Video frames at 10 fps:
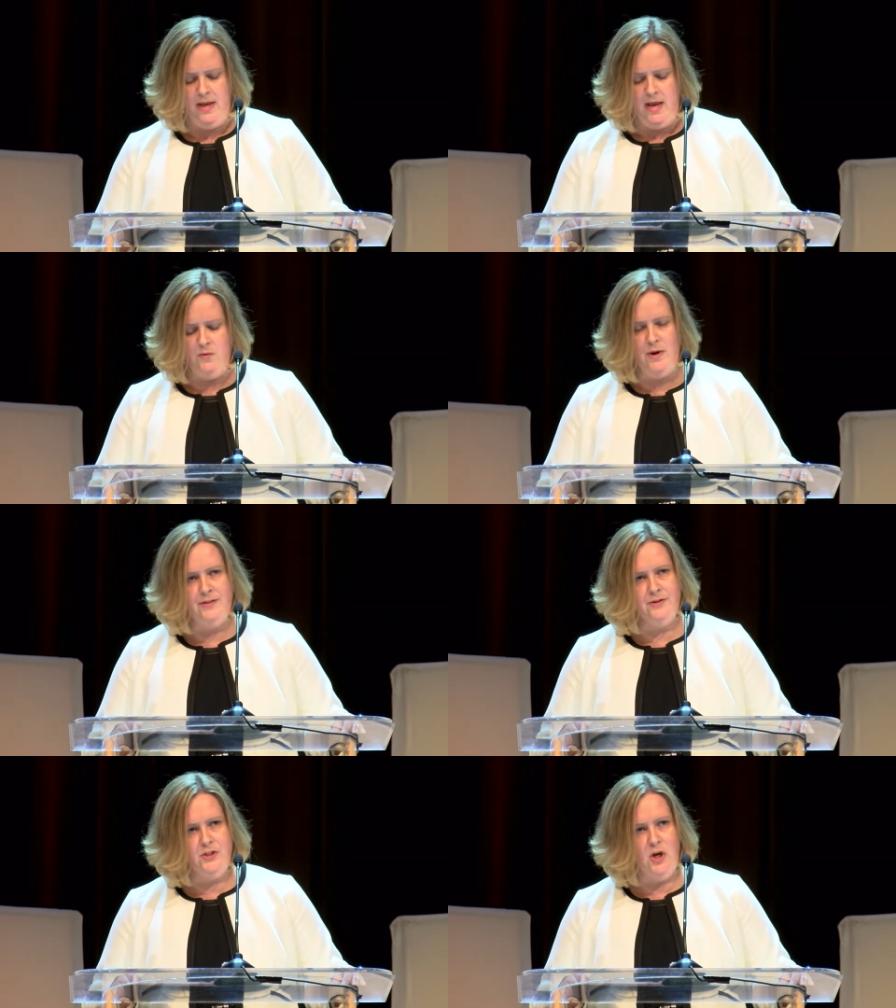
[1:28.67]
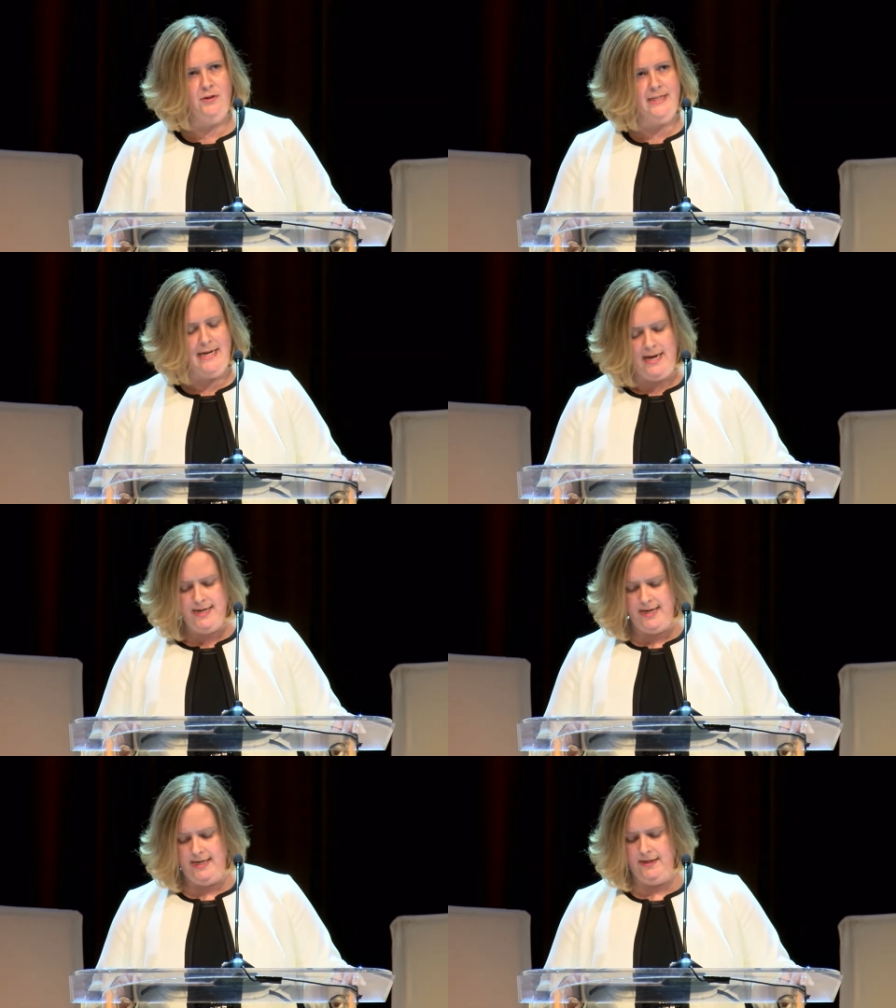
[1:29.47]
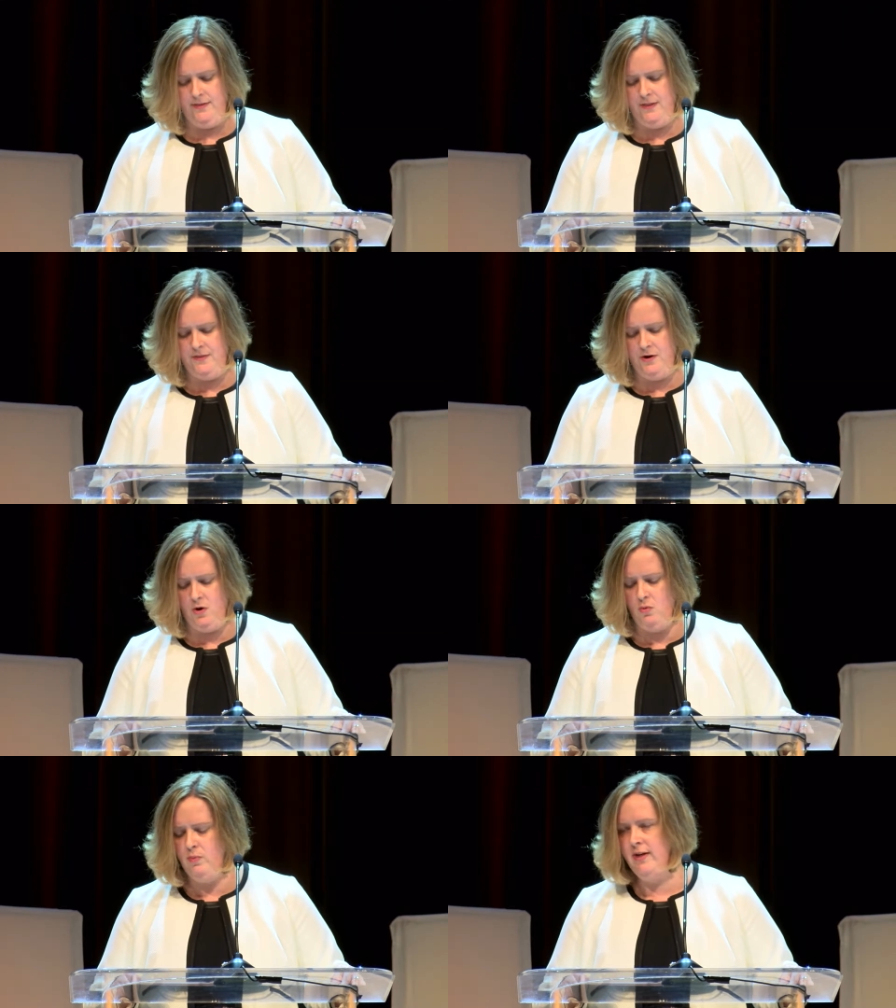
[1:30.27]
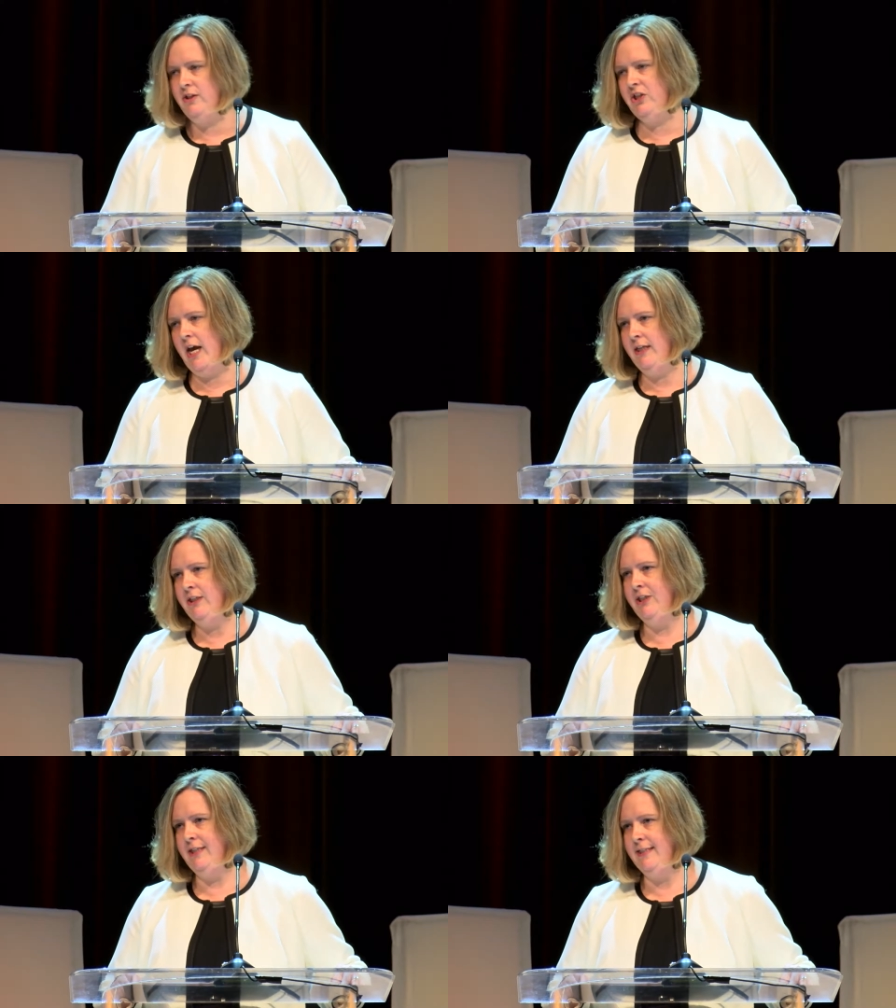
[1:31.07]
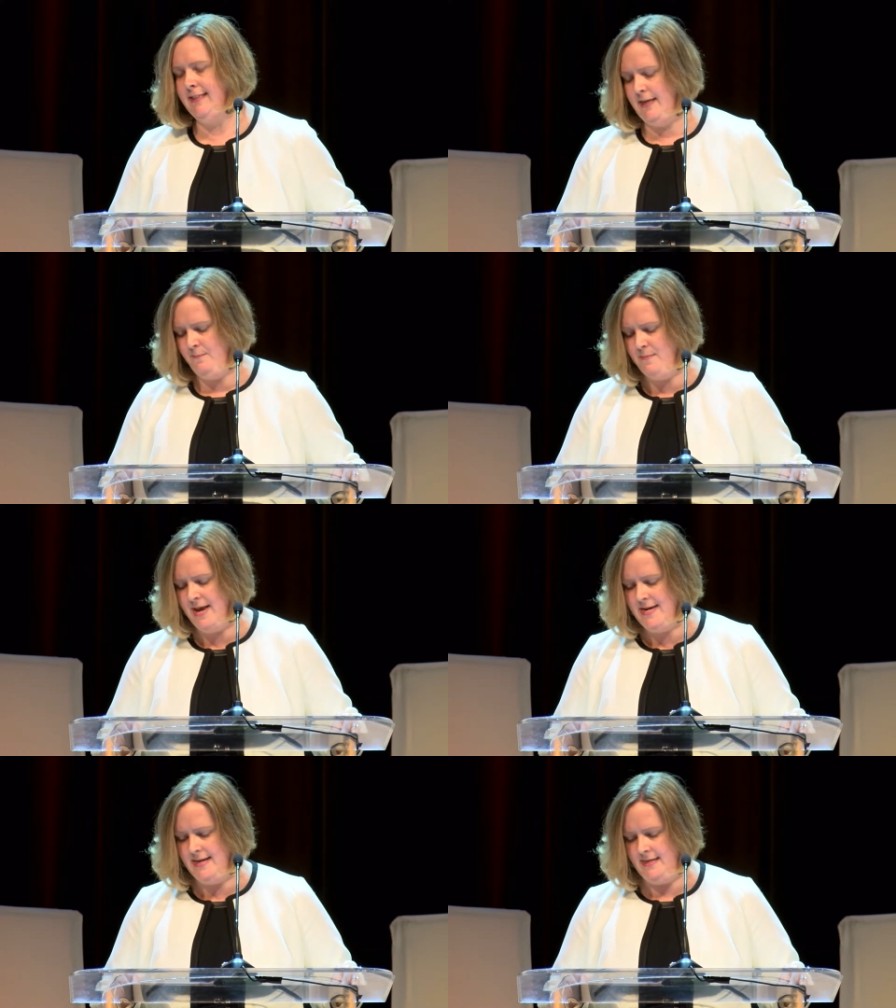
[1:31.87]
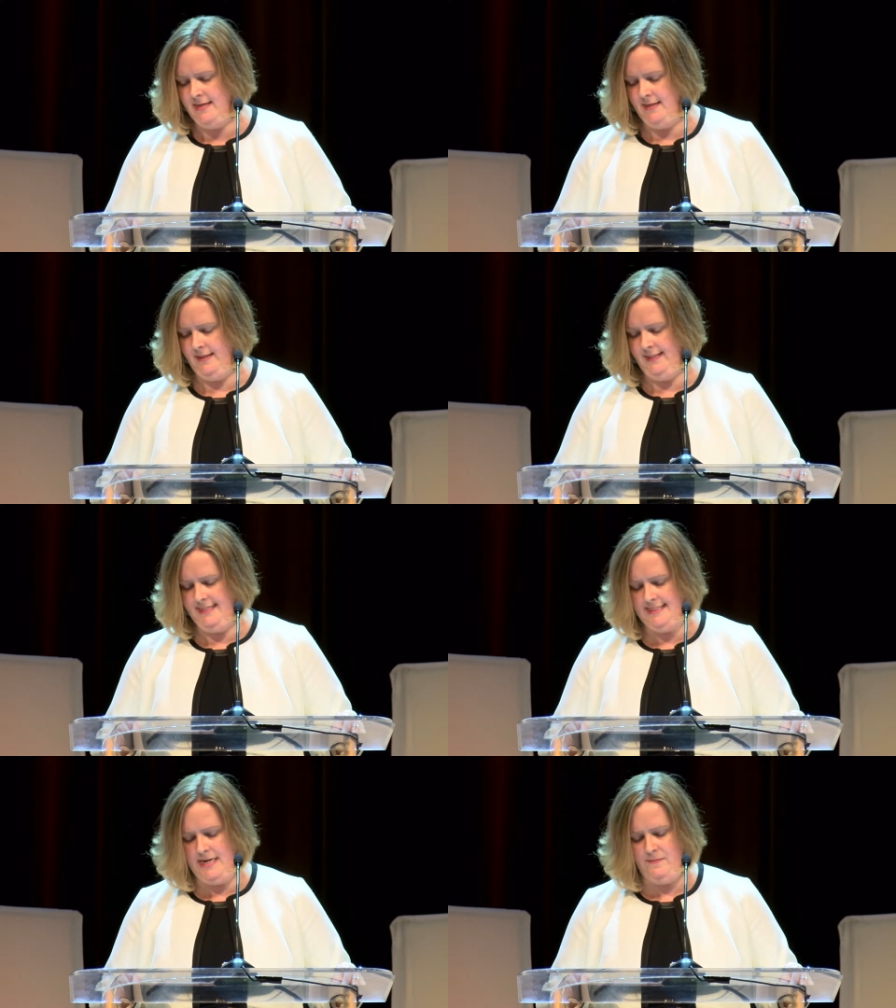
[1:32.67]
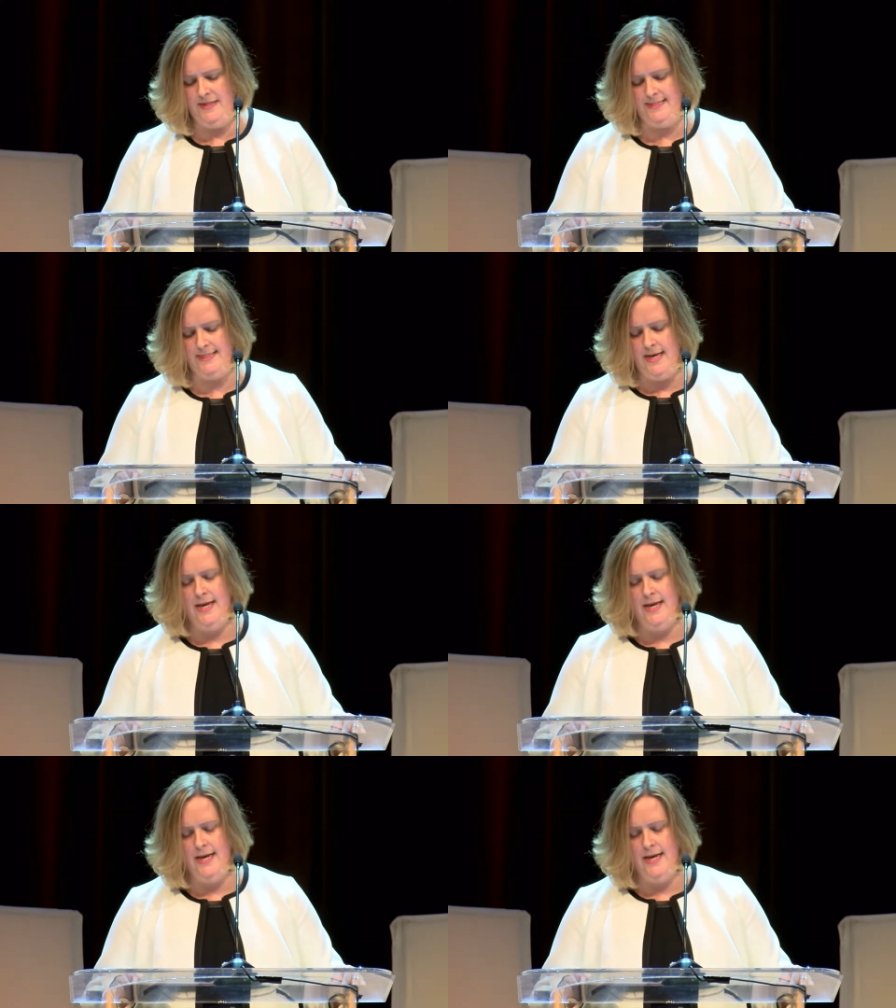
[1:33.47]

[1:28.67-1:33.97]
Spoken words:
And while there's no denying that there are real challenges embedded in these statements,